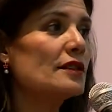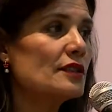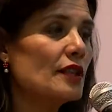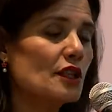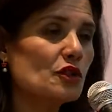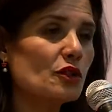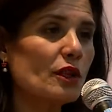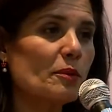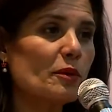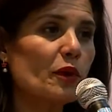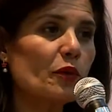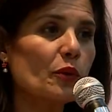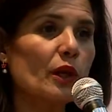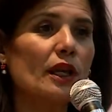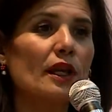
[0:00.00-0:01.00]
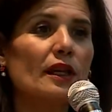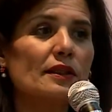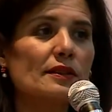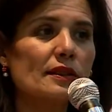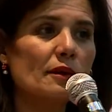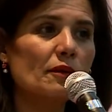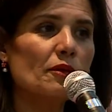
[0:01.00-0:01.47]
Session number 3
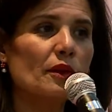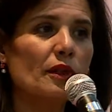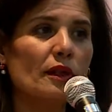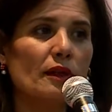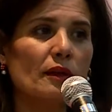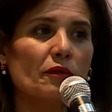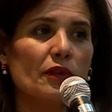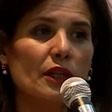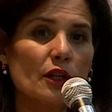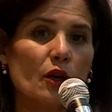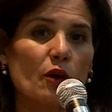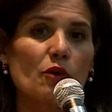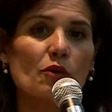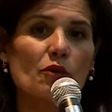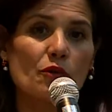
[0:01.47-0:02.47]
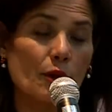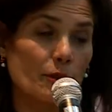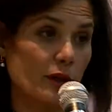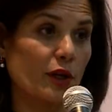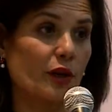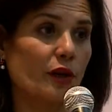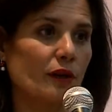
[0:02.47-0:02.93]
is the video
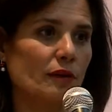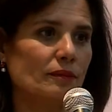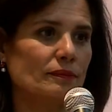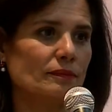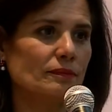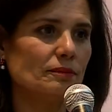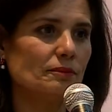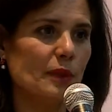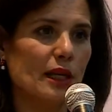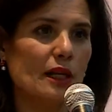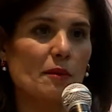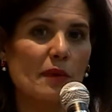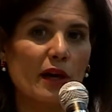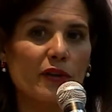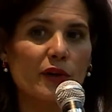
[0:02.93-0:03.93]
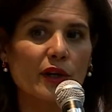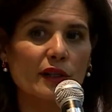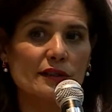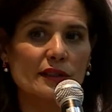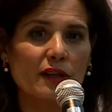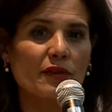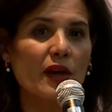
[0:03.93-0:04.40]
from the girl being a mother
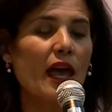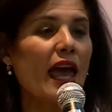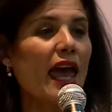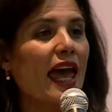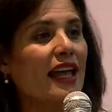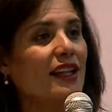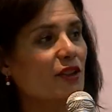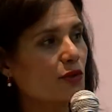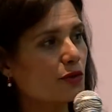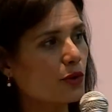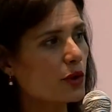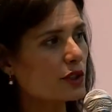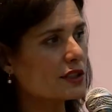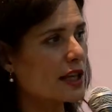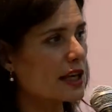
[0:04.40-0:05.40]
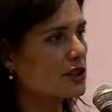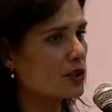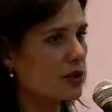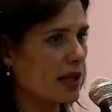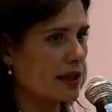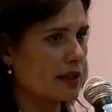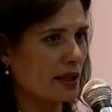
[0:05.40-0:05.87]
herself. And the fourth
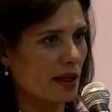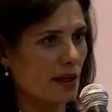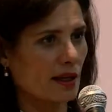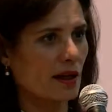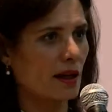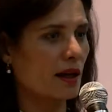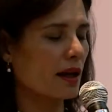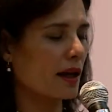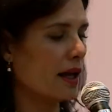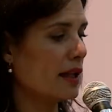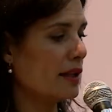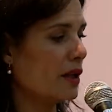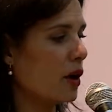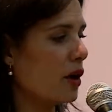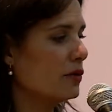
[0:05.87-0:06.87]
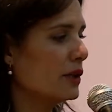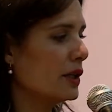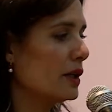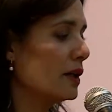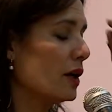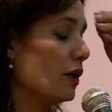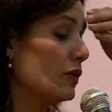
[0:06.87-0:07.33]
session and the end of
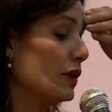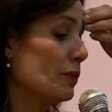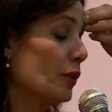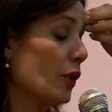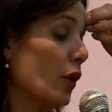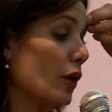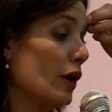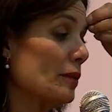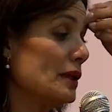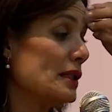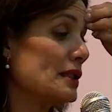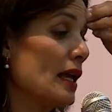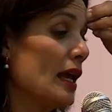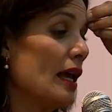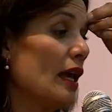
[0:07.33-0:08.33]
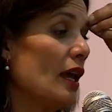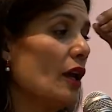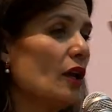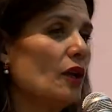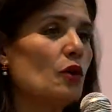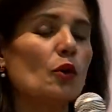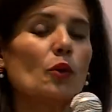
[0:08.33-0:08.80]
the program is
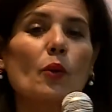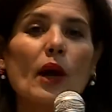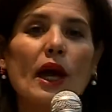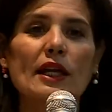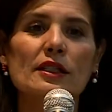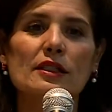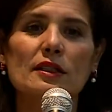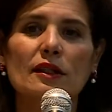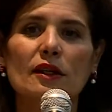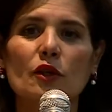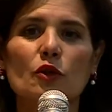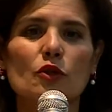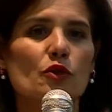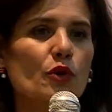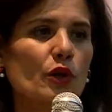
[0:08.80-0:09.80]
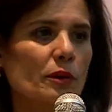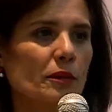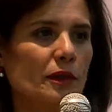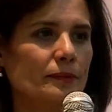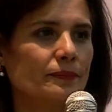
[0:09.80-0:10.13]
you write your dream.